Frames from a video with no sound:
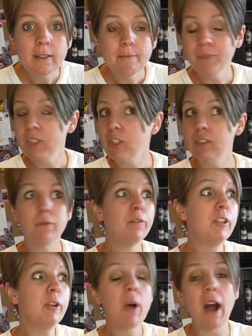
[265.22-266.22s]
Just
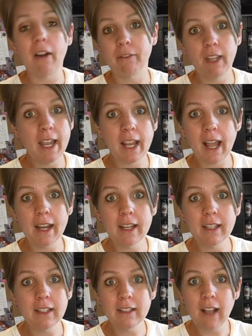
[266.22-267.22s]
flew off. Like
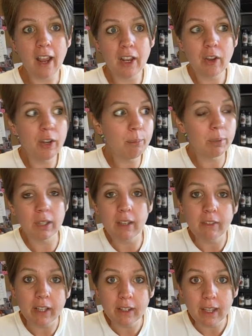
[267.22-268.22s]
I couldn't believe
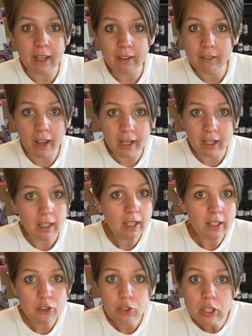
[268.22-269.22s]
it. Like if I can
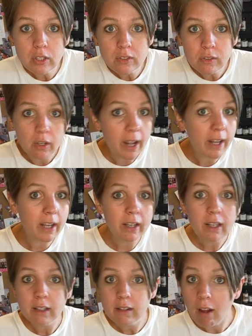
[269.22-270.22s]
eat cheese and I can
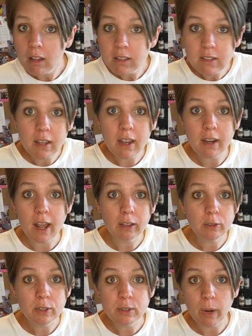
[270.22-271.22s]
eat nuts and I
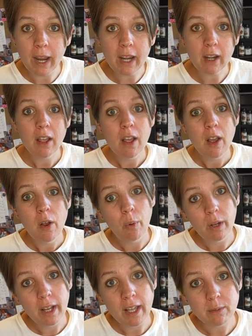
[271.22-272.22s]
lose weight, well,
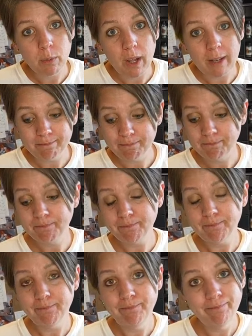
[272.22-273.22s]
guess what?
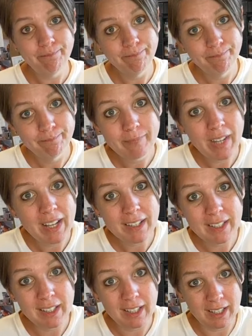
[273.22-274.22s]
It
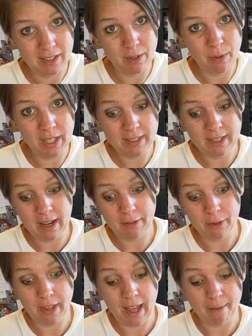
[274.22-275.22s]
didn't get so easy after
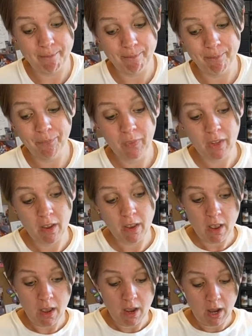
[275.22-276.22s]

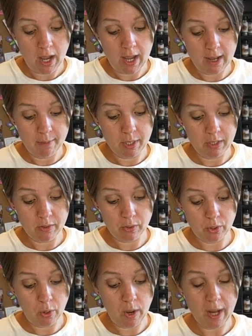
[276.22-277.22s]
that.
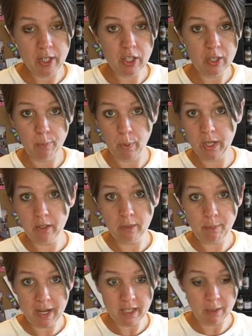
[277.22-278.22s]
So I just sprinkled
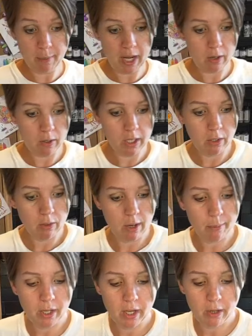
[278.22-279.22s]
my tomato and cucumber
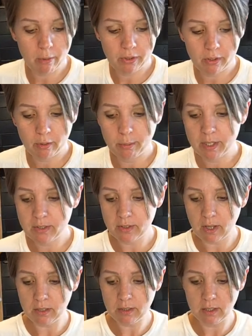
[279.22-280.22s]
here with a little bit of salt.